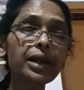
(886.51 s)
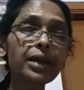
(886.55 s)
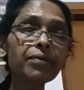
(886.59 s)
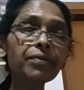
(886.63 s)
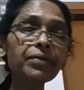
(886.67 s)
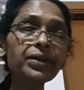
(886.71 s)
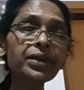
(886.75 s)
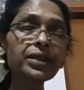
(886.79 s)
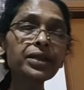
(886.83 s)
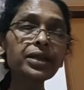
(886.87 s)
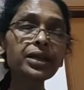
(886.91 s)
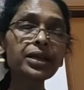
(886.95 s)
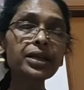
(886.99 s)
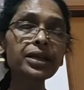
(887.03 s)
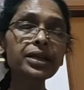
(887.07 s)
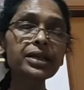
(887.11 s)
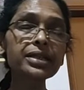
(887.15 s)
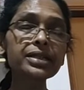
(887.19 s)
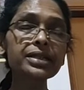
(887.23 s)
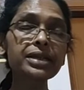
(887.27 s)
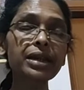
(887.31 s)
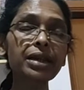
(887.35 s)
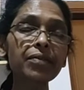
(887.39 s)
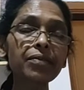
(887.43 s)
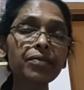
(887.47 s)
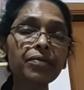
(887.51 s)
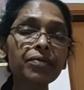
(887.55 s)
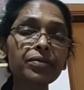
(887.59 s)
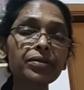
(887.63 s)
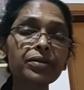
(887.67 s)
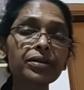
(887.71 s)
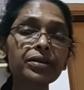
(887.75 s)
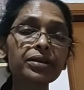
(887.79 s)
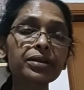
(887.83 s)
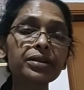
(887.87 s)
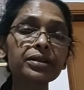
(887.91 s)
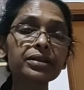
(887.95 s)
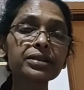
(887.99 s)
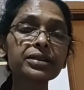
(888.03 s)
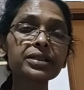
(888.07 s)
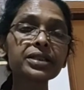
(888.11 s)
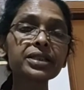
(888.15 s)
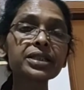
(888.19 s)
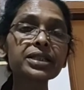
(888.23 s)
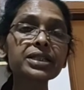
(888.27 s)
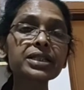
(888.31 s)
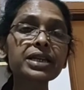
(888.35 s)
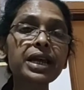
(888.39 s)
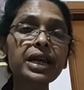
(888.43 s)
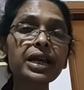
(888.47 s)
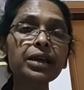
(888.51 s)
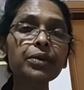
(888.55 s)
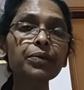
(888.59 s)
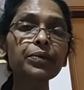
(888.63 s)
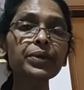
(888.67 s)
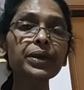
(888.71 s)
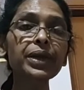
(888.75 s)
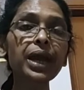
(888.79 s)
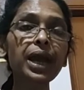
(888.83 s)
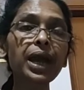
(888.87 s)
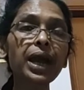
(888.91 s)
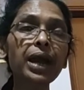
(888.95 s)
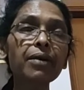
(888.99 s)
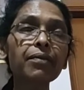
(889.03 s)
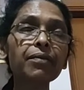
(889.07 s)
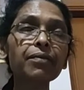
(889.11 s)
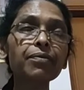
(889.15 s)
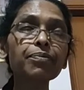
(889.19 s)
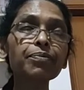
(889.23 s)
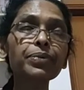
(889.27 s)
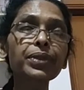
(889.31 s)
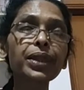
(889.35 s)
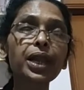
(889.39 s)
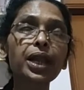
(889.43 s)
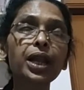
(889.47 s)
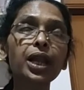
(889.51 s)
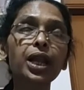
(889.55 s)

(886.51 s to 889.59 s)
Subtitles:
everything is referred, just like we have